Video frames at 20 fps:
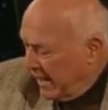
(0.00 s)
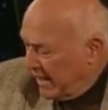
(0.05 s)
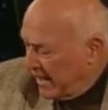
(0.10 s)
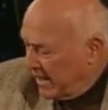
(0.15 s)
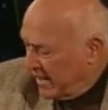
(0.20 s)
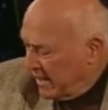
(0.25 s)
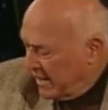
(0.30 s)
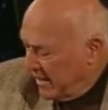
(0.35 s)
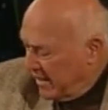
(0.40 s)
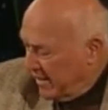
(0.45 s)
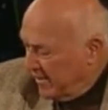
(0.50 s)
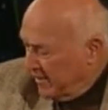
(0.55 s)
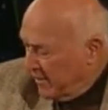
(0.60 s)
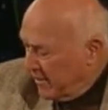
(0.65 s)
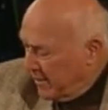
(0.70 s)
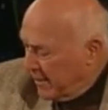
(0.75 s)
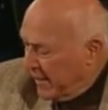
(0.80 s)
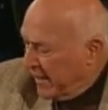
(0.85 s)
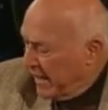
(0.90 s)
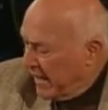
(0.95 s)

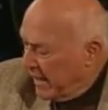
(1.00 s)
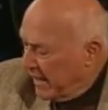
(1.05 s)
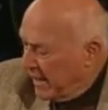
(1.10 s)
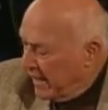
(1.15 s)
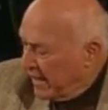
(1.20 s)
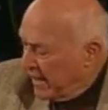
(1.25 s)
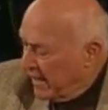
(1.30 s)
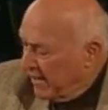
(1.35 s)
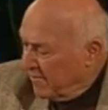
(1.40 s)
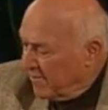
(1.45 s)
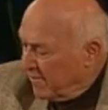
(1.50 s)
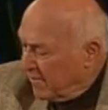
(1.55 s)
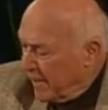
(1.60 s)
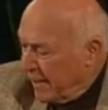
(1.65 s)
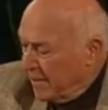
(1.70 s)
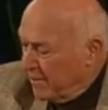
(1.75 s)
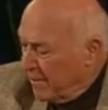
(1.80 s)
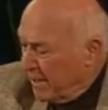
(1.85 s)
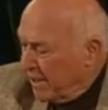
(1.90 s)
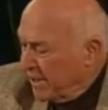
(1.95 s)
and
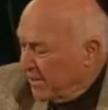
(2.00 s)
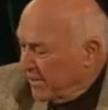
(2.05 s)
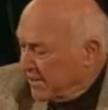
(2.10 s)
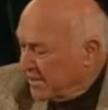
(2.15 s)
inflaming